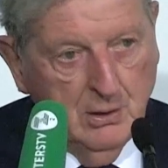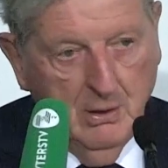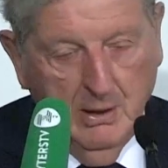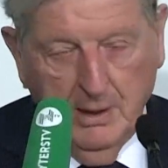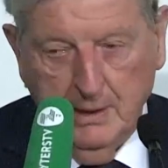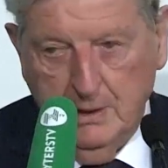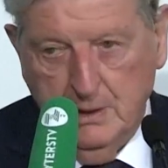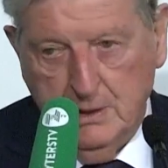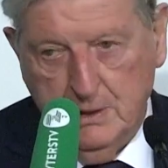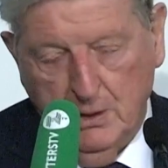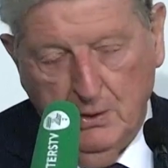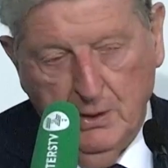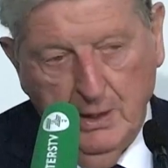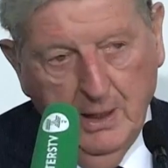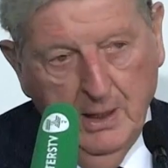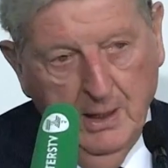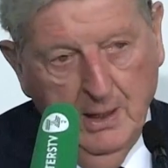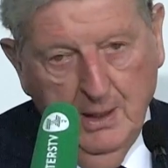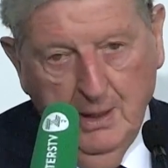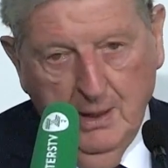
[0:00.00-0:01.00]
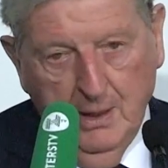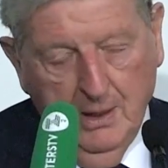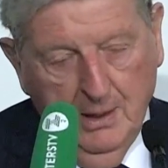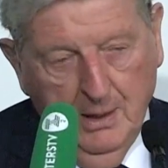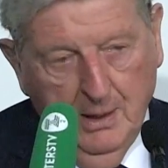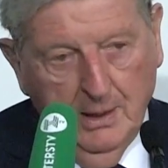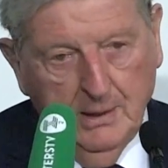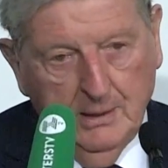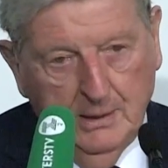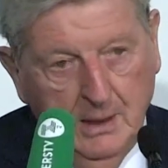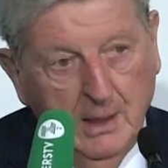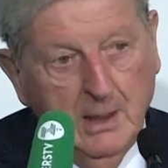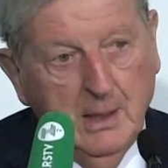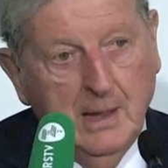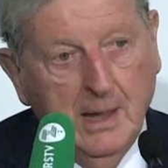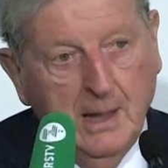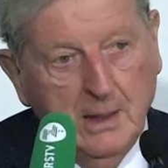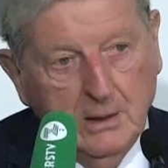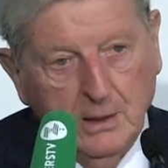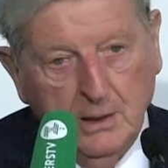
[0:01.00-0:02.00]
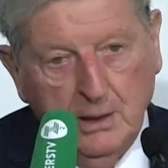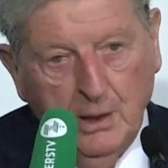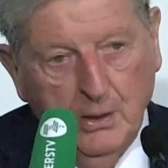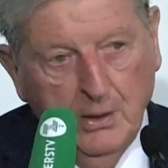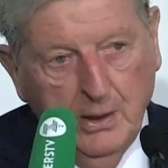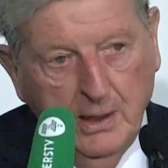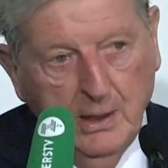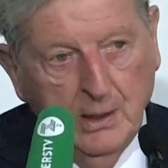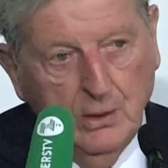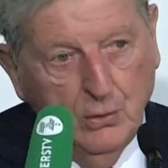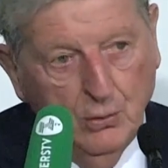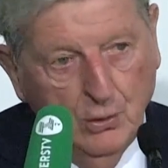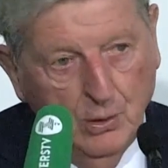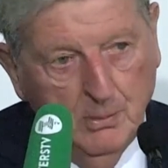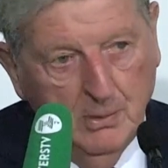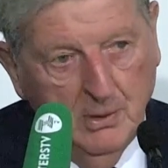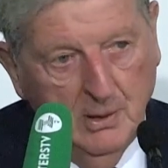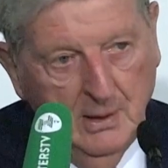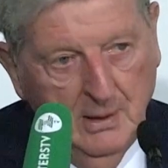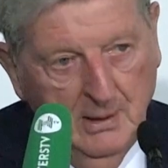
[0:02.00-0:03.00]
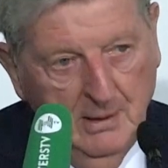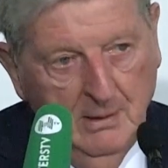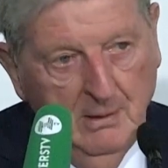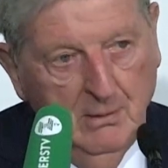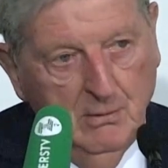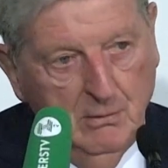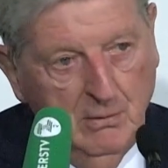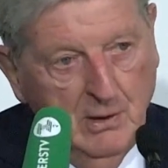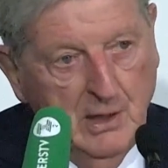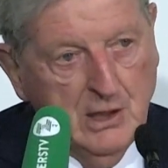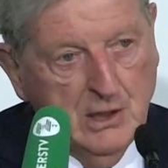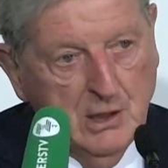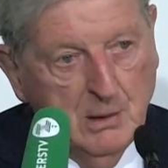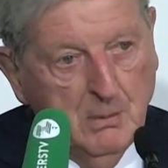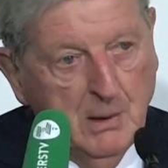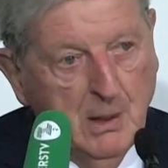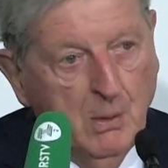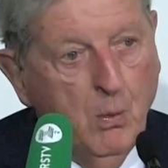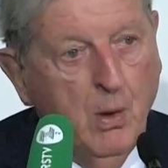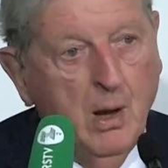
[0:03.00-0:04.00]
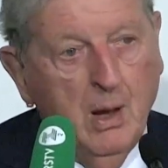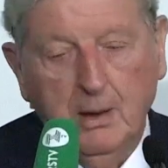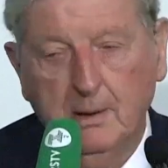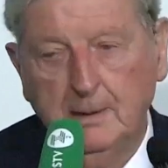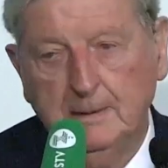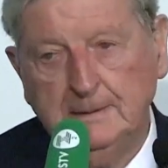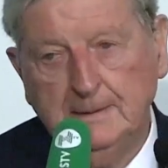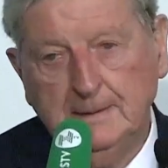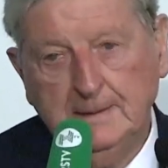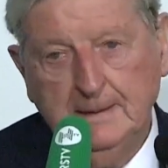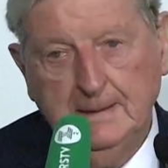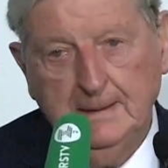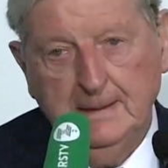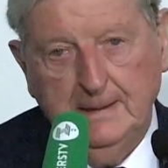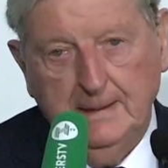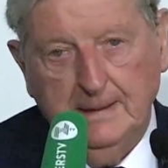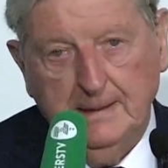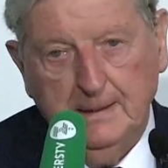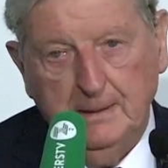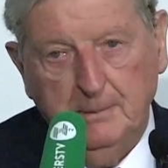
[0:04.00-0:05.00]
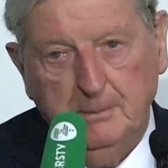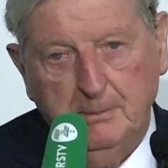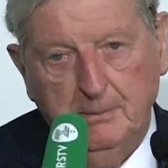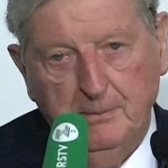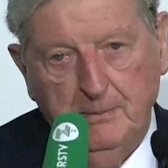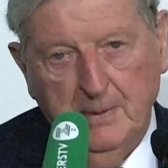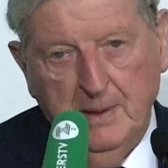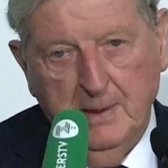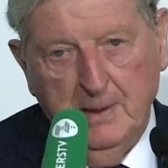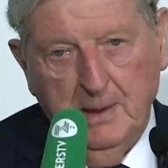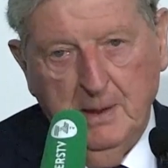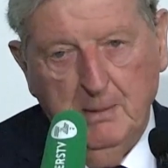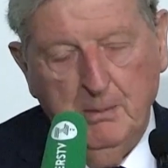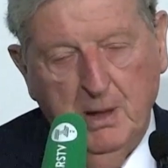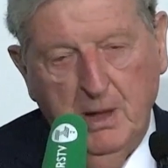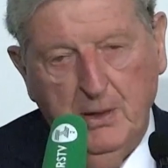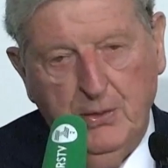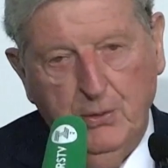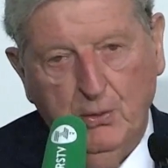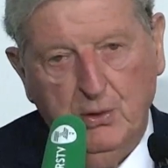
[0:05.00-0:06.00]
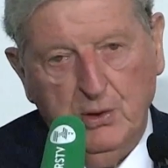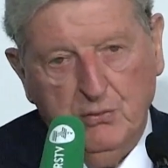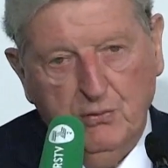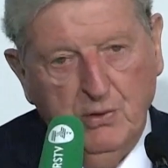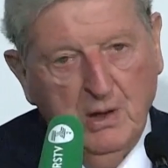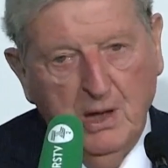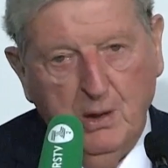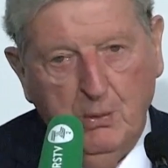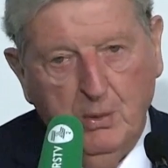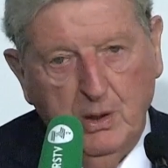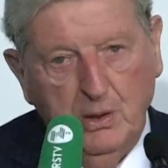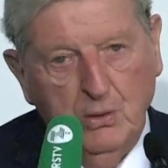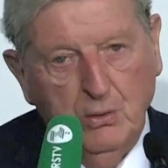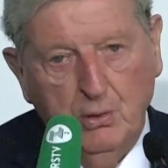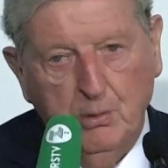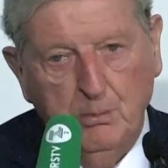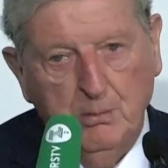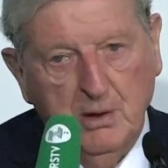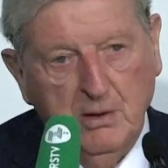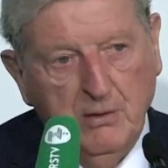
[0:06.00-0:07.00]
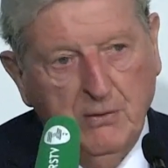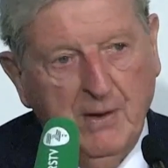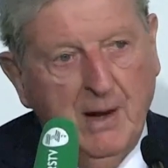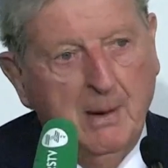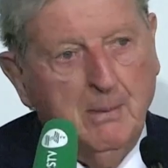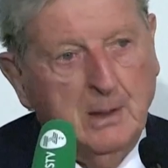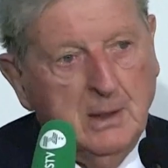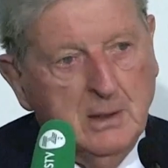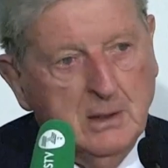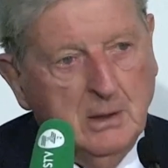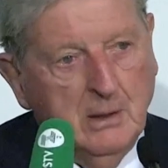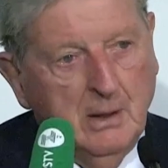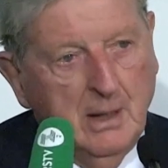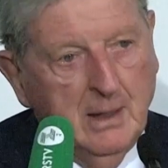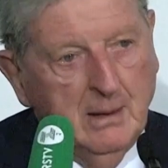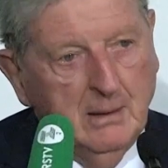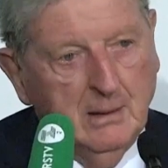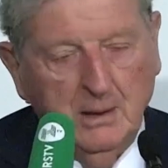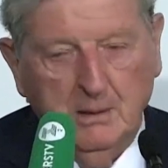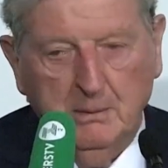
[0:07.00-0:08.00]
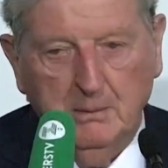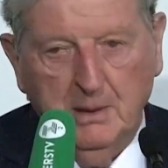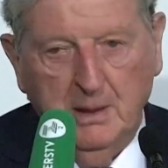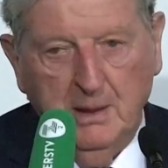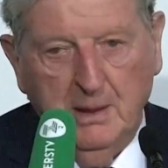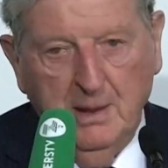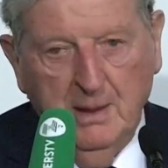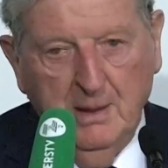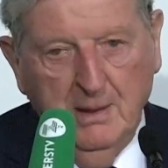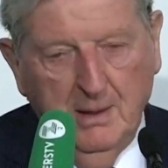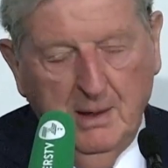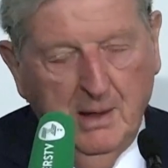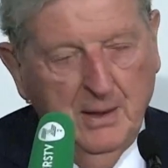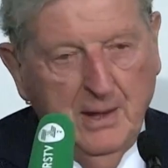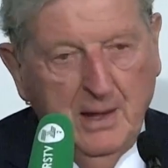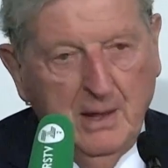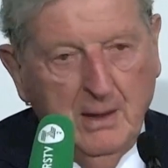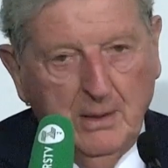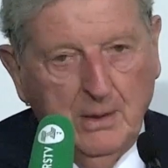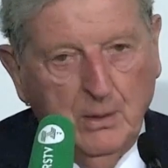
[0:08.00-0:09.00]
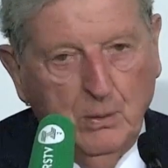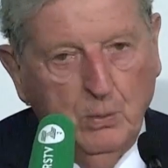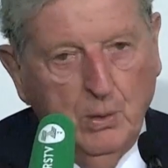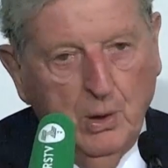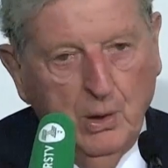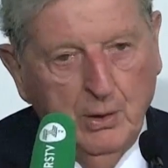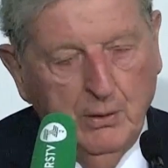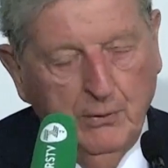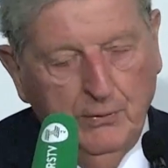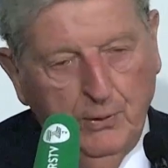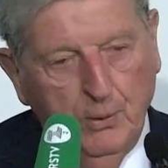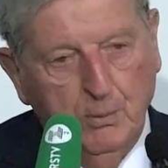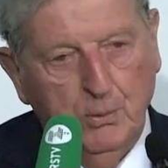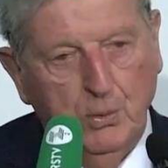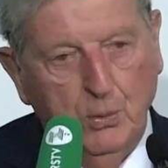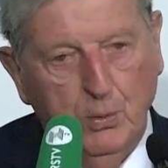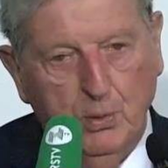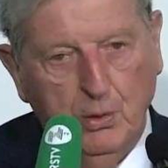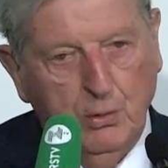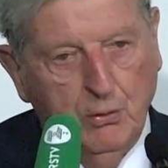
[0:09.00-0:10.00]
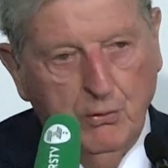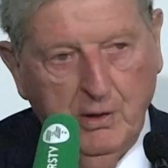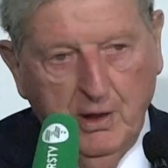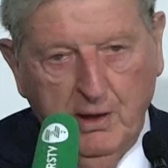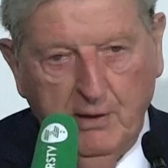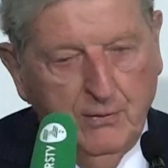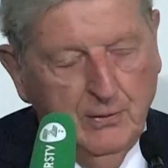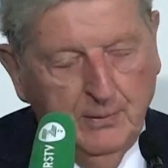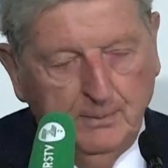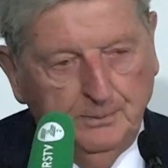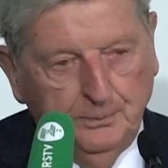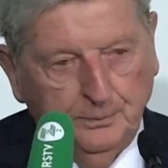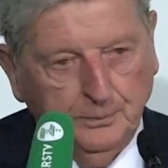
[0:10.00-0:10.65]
United. So I did get to know he and Norma reasonably well. And my thoughts really are with Norma and the family tonight. And I think the world of football will grieve